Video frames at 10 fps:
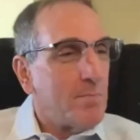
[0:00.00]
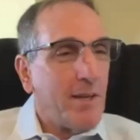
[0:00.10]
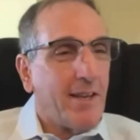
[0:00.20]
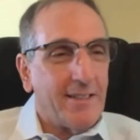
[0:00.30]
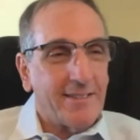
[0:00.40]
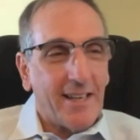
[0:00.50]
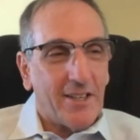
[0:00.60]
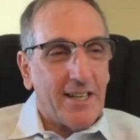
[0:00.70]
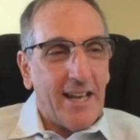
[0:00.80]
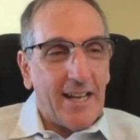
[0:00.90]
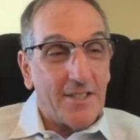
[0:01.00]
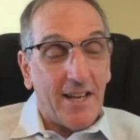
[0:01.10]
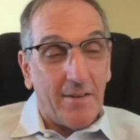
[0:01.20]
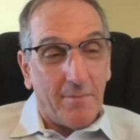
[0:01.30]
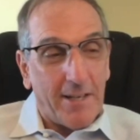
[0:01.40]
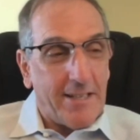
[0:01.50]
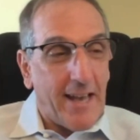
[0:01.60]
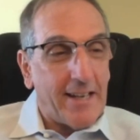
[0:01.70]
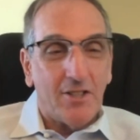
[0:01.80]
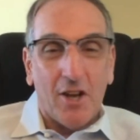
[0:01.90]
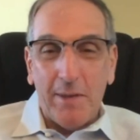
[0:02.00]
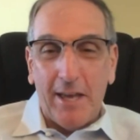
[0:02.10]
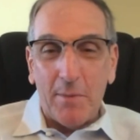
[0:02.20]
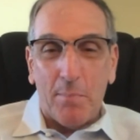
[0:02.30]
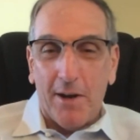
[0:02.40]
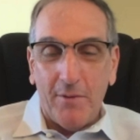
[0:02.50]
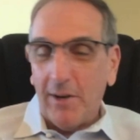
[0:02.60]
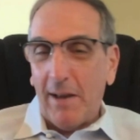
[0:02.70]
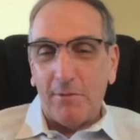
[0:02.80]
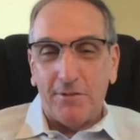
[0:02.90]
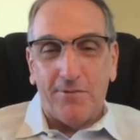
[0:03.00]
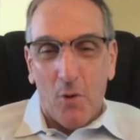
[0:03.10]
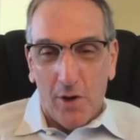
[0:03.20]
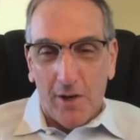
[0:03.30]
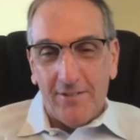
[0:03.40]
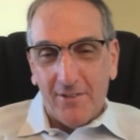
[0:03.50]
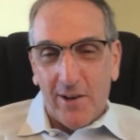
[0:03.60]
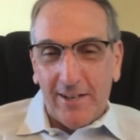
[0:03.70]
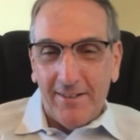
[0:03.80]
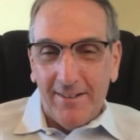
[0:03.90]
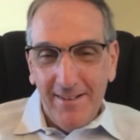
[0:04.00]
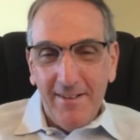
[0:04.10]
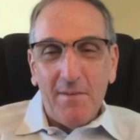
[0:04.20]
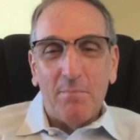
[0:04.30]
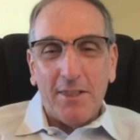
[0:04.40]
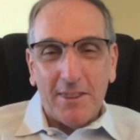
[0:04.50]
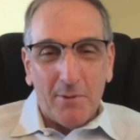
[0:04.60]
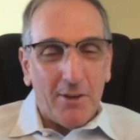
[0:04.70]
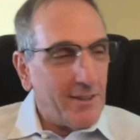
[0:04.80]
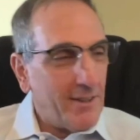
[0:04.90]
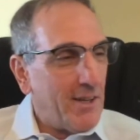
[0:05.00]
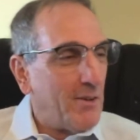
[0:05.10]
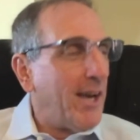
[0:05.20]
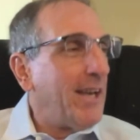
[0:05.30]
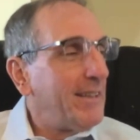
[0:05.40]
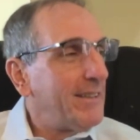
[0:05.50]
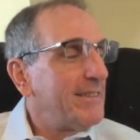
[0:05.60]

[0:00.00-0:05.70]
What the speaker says: because I could catch, and my dad had taught me how to punt when I was 4, so I could punt the ball a long way.